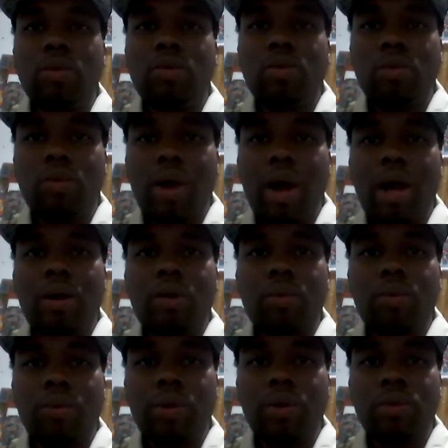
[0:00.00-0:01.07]
Rock
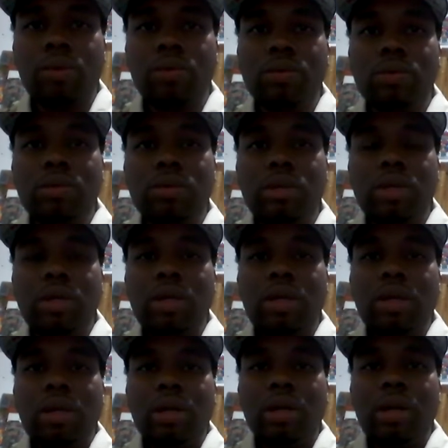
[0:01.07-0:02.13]
Rose
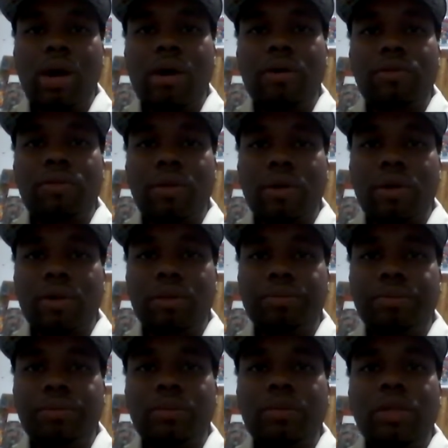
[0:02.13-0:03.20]
law firm,
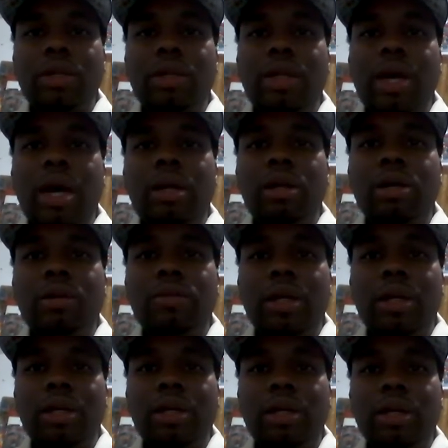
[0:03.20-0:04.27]
died of
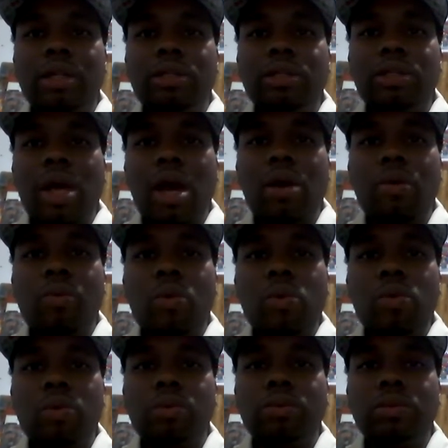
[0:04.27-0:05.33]
a gunshot
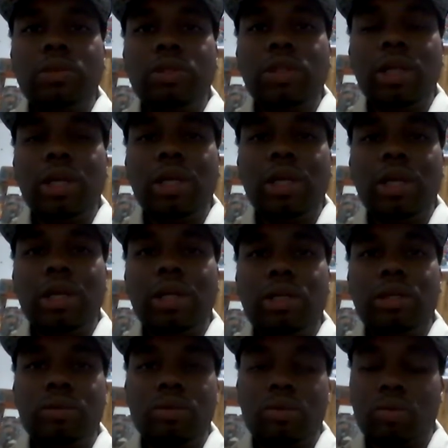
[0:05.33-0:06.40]
wound to the head,
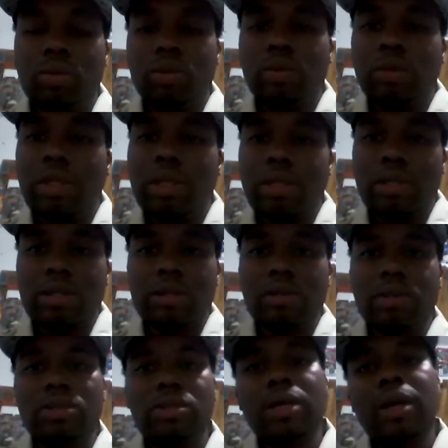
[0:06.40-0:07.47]
ruled as a
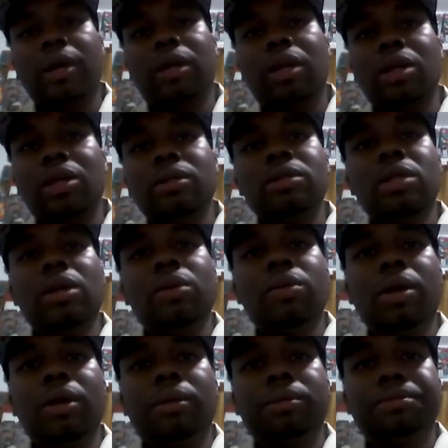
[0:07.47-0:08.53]
suicide. They didn't say
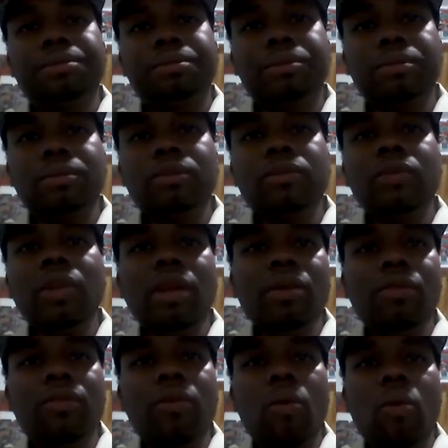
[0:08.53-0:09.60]
where.
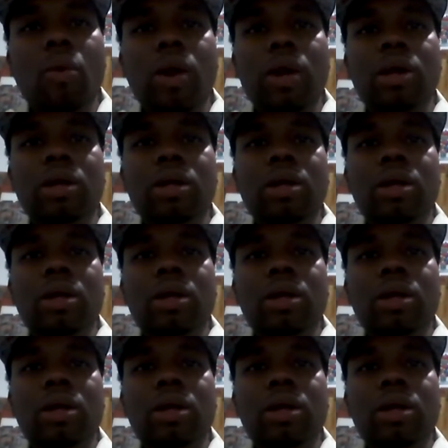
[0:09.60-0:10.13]
4.